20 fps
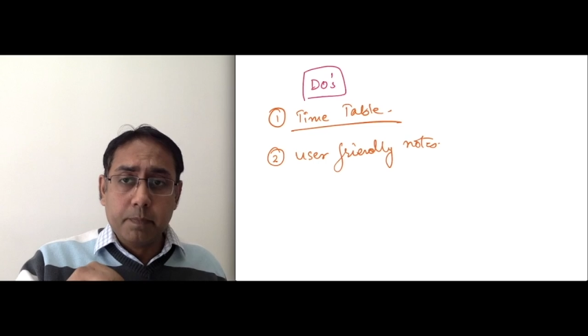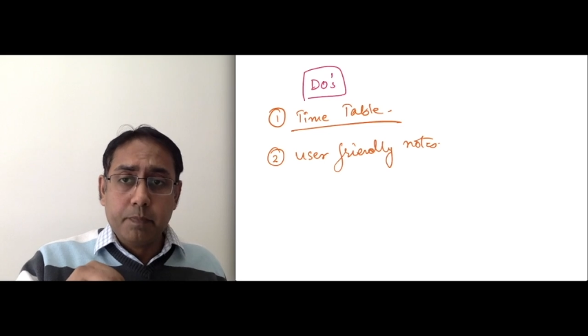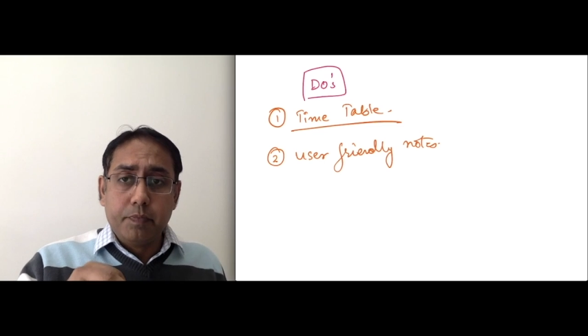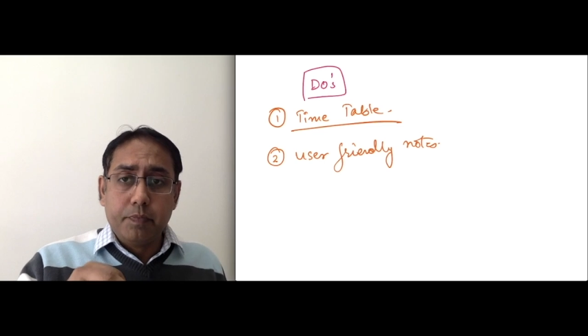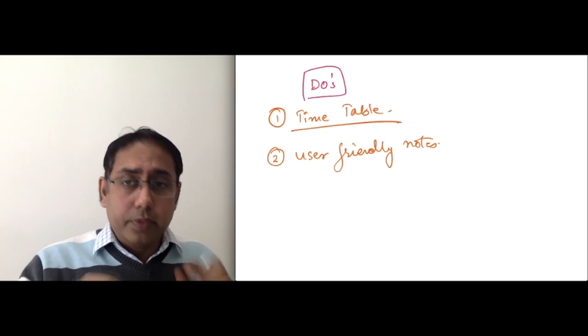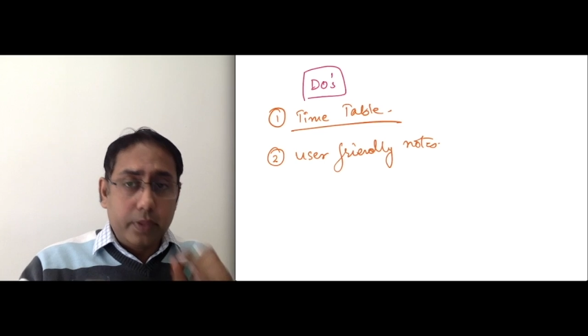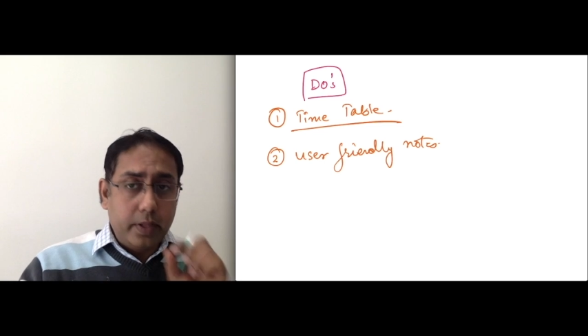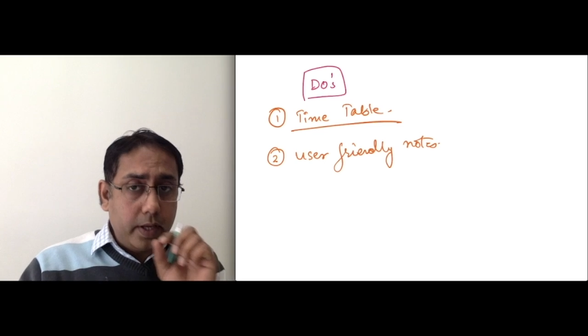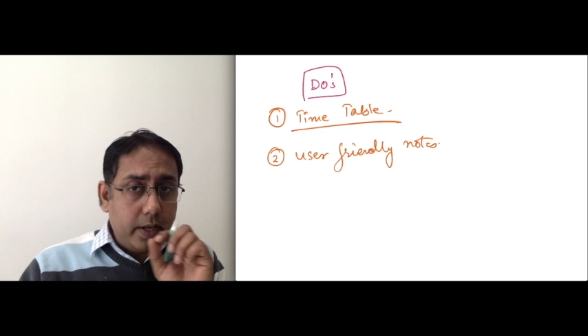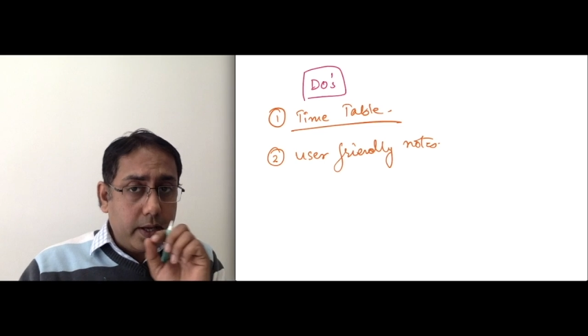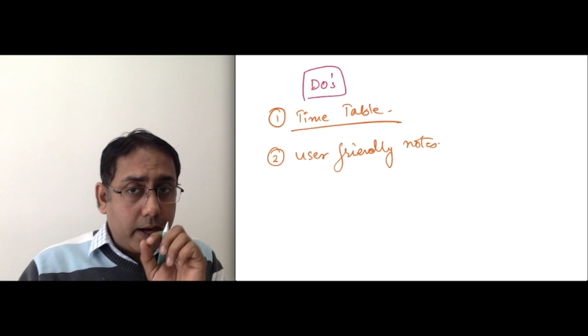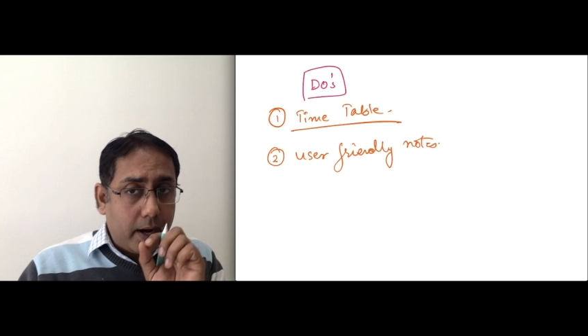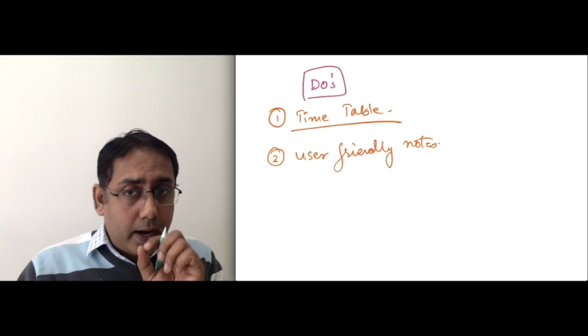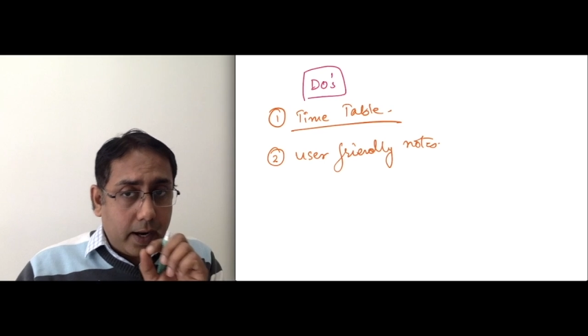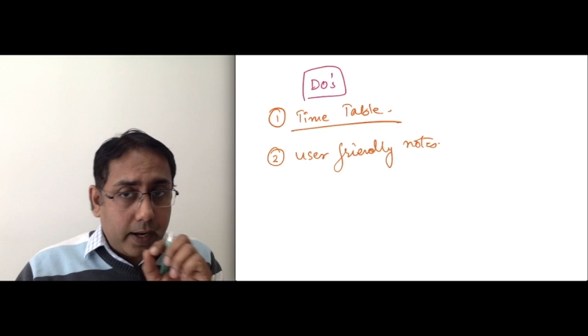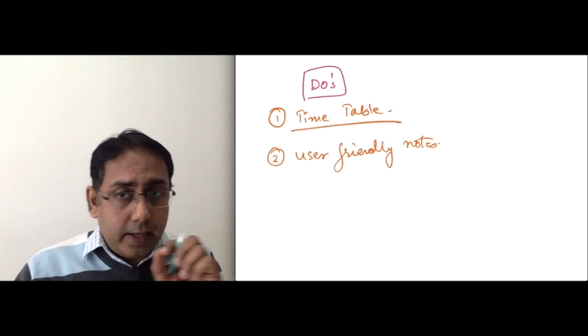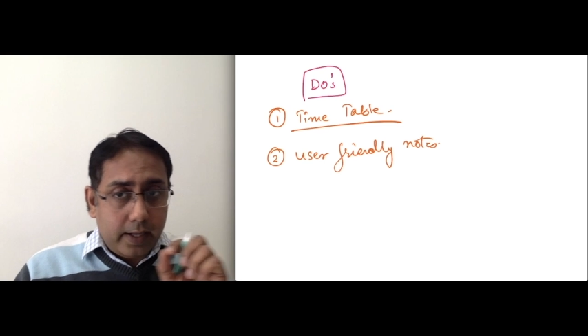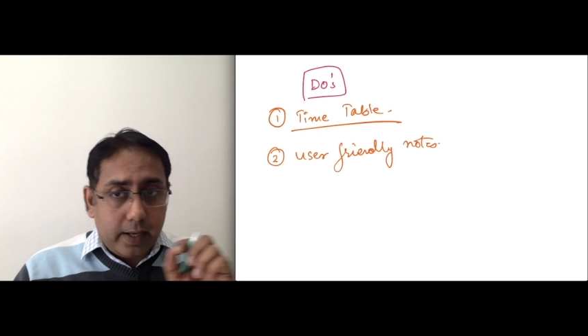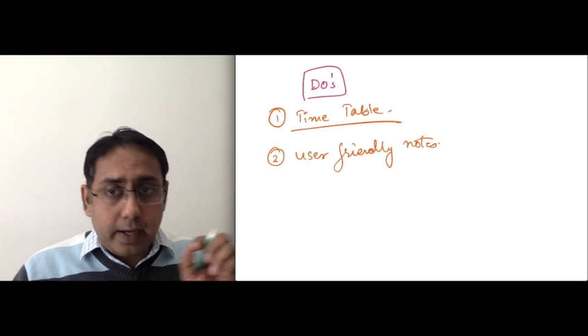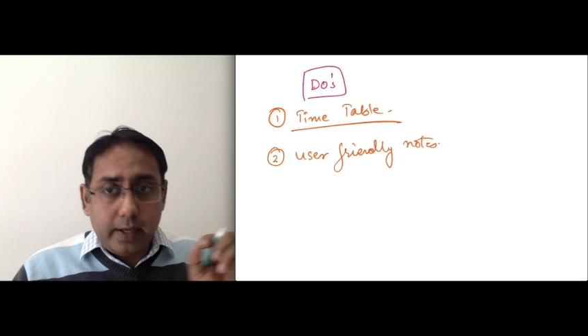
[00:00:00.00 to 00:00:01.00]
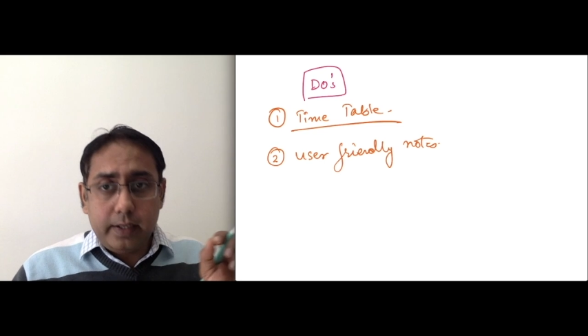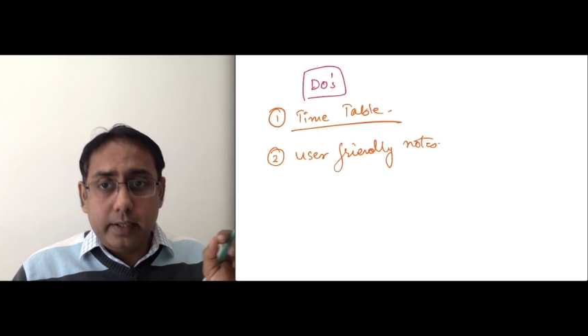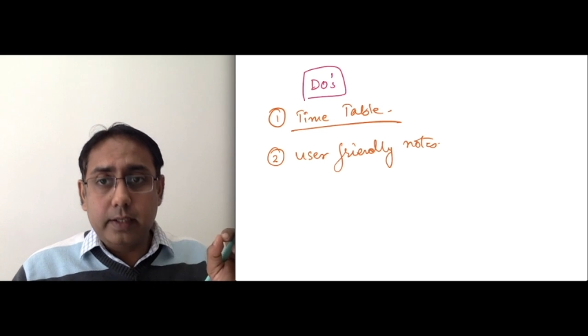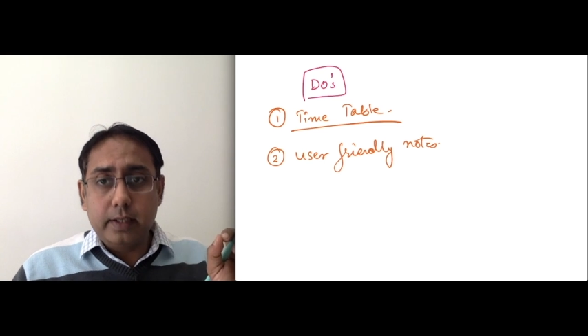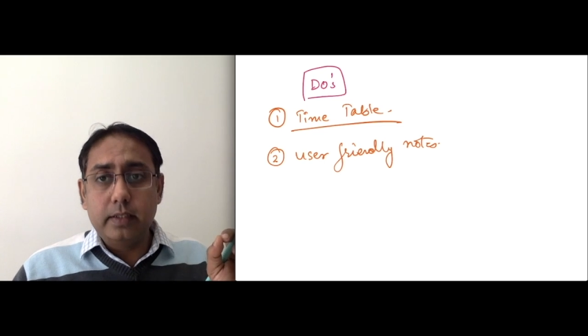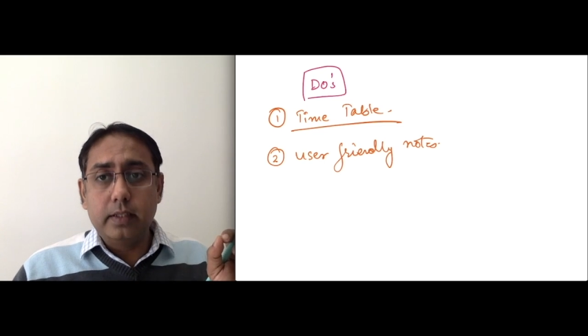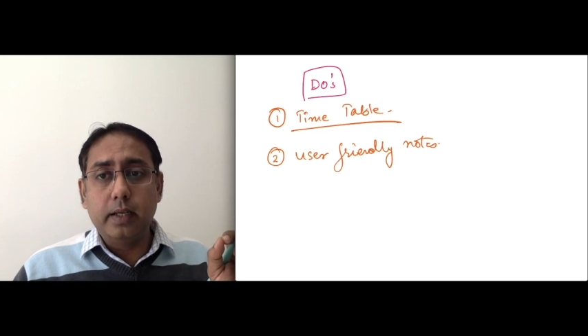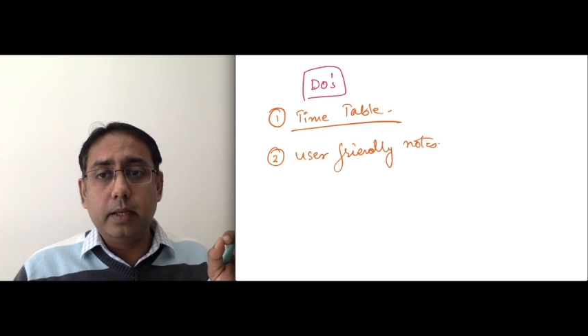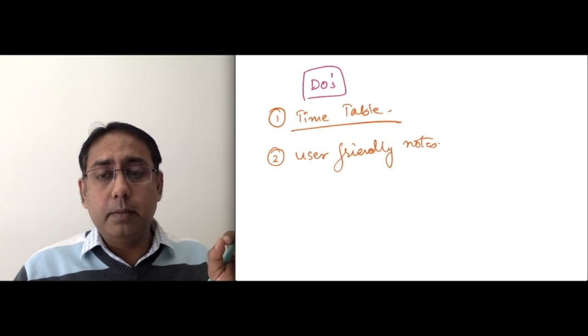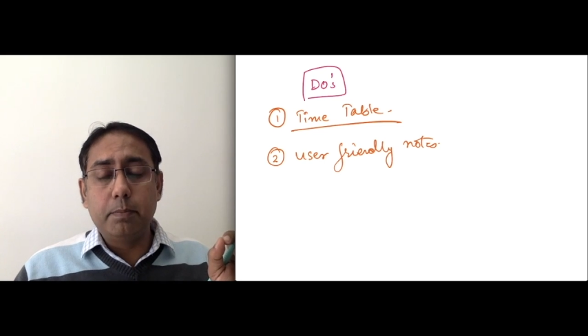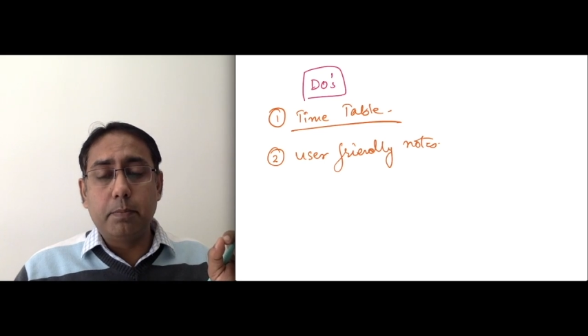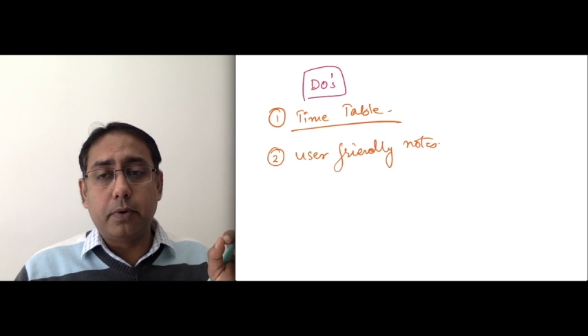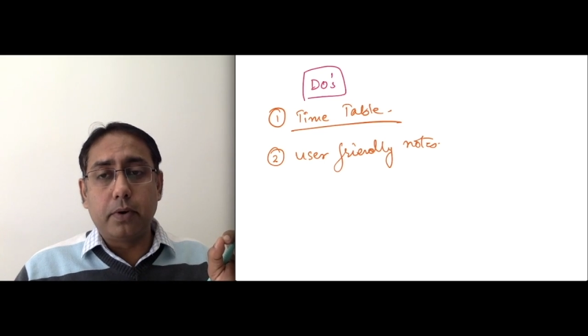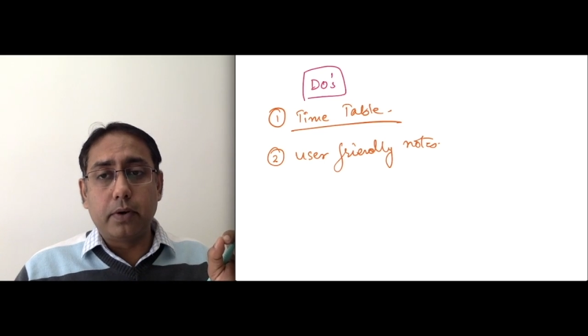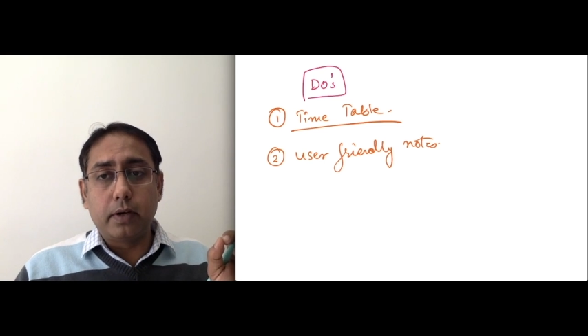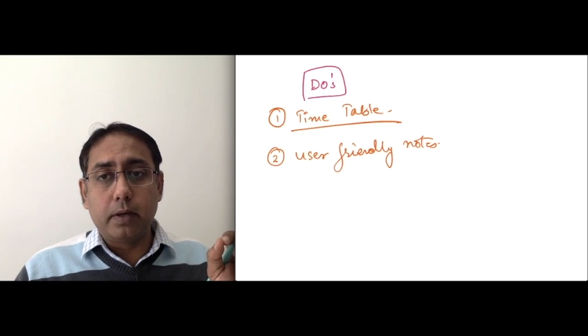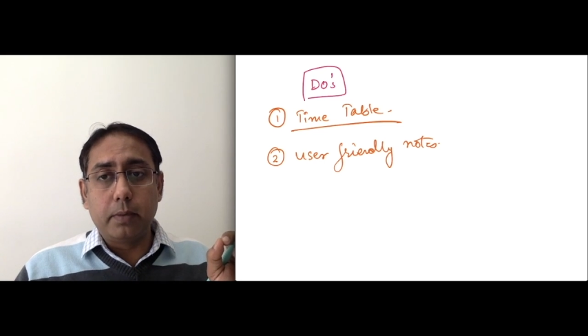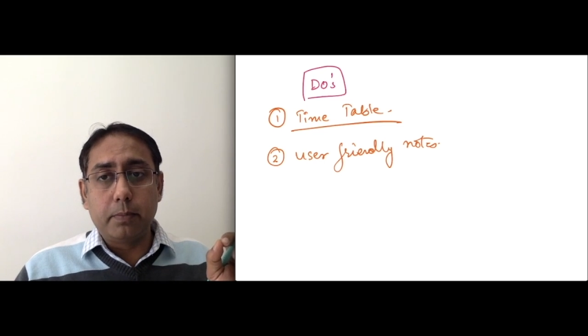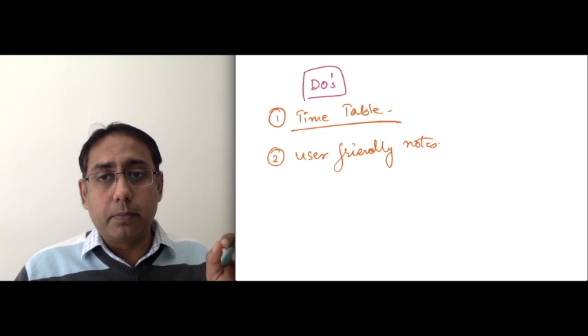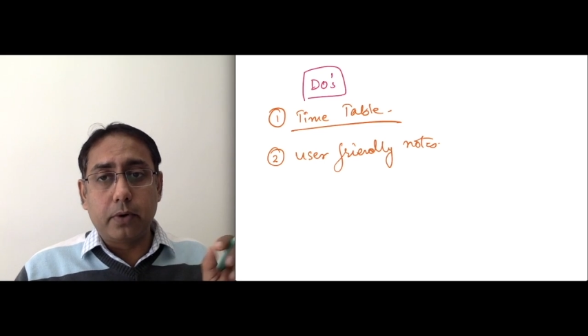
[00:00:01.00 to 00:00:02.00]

They highlighted the important